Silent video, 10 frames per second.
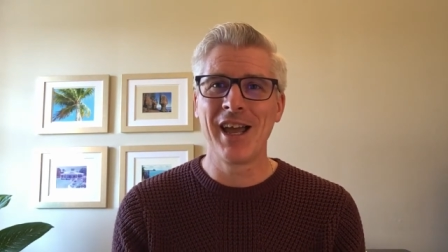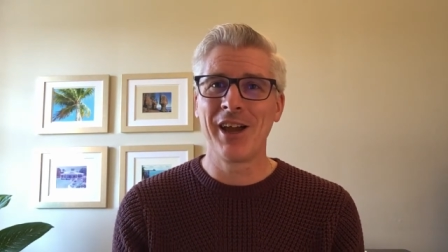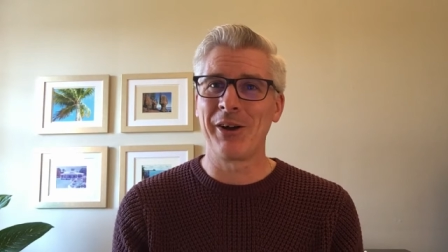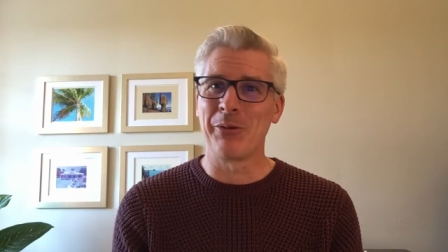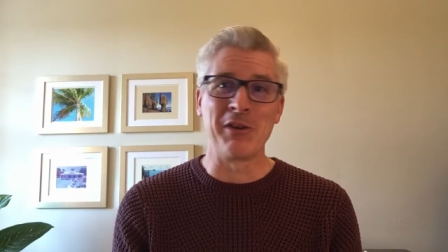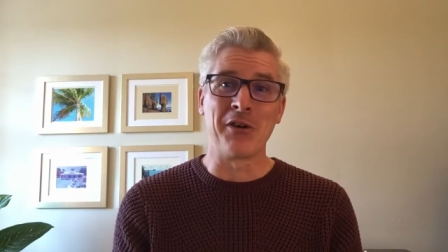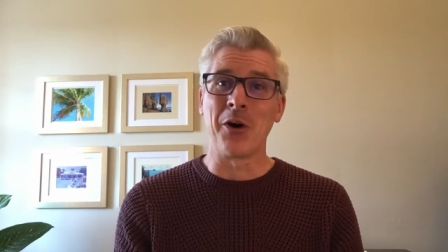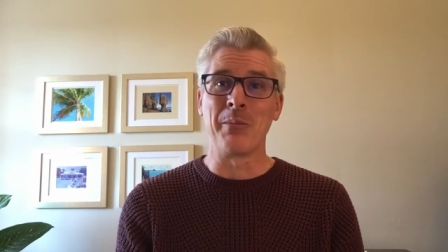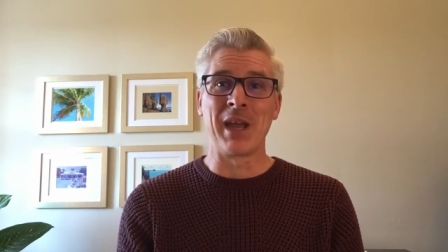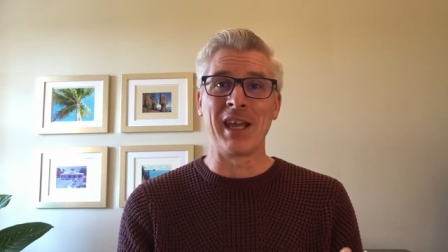We've
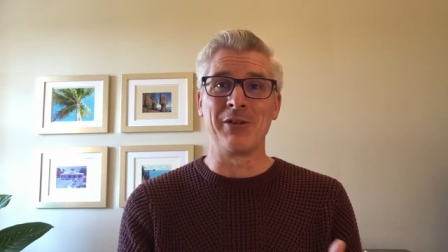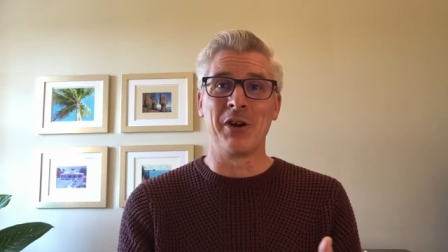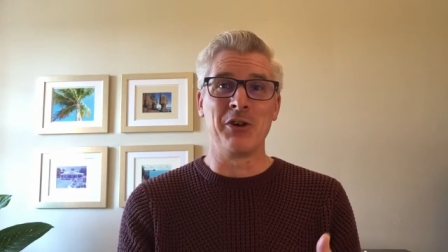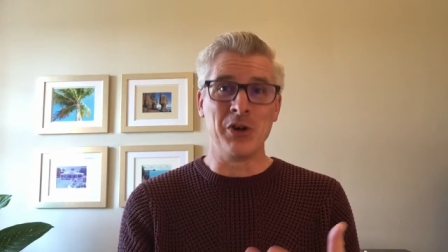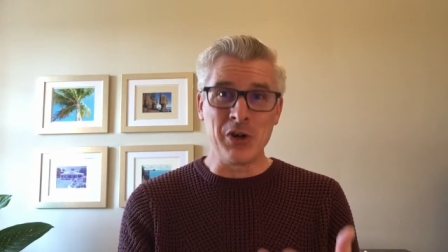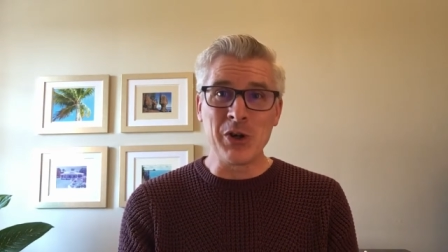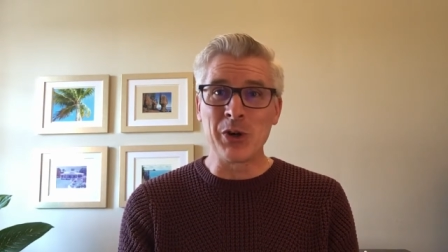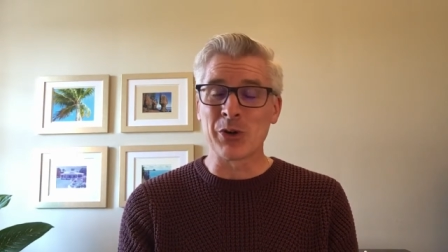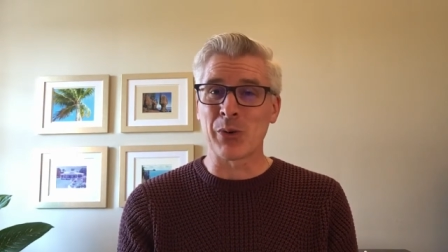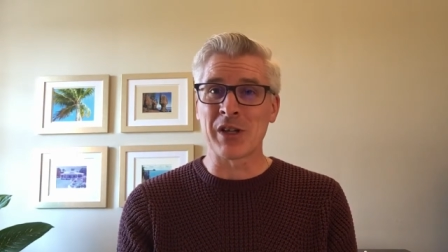all made New
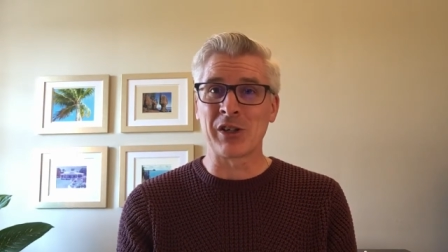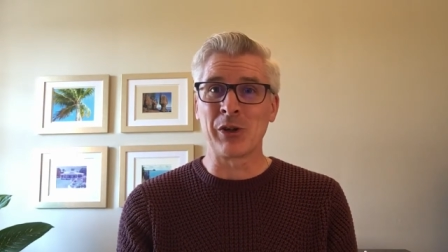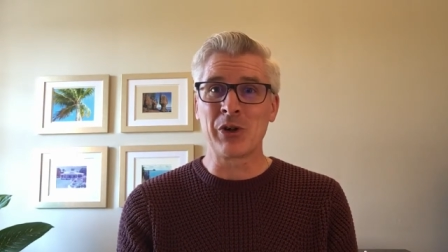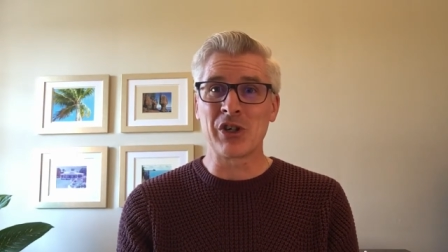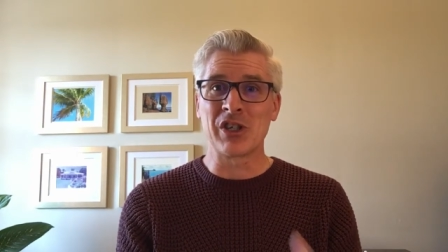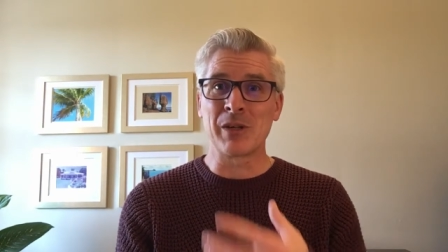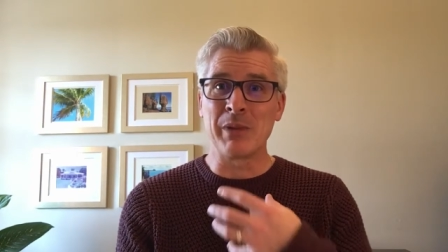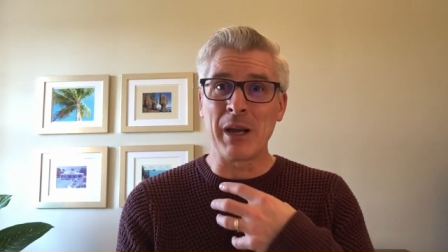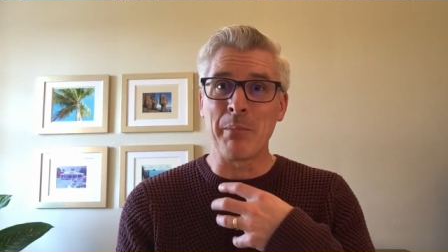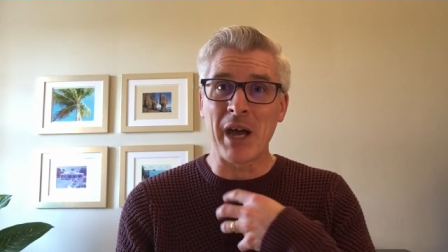Year's resolutions to
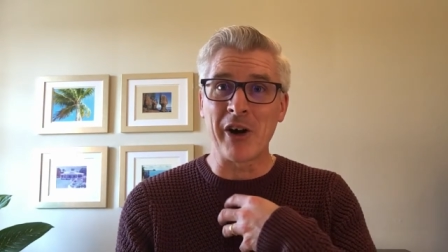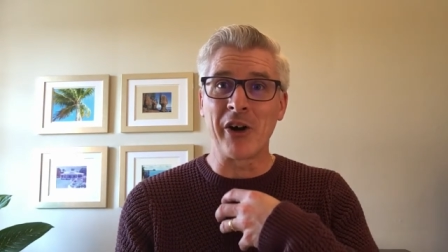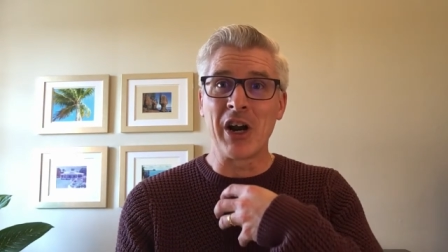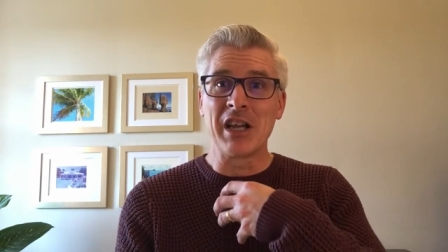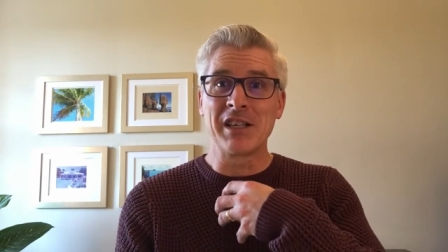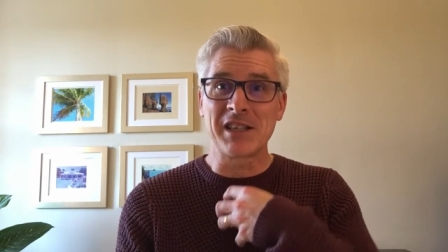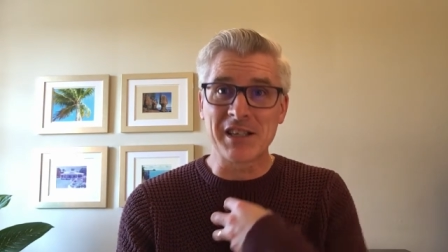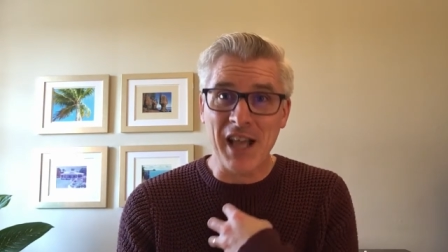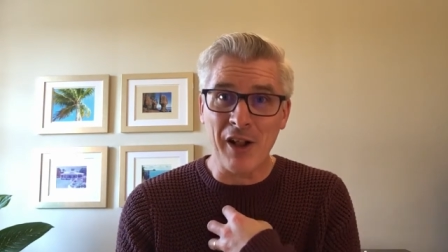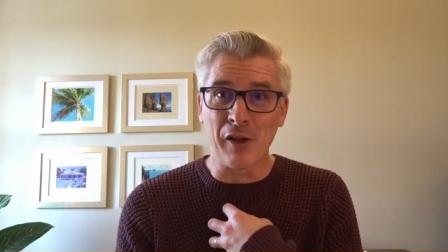be a better
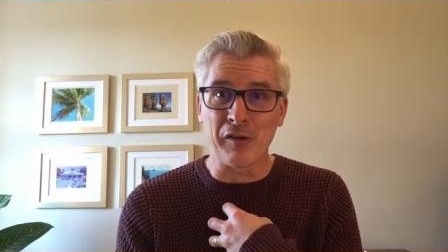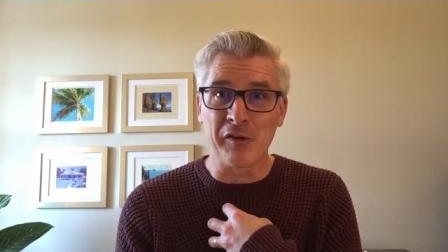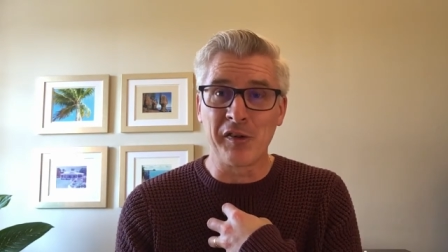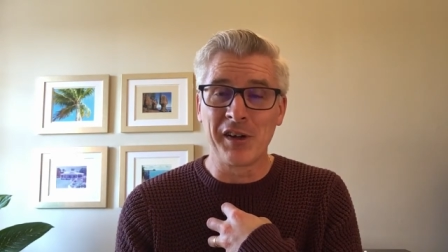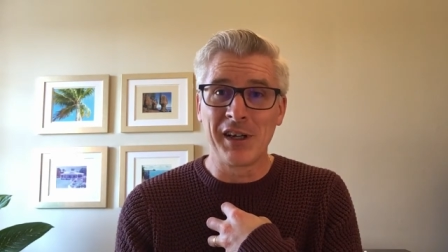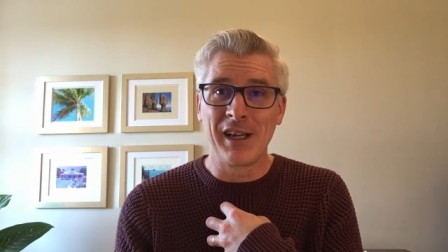self.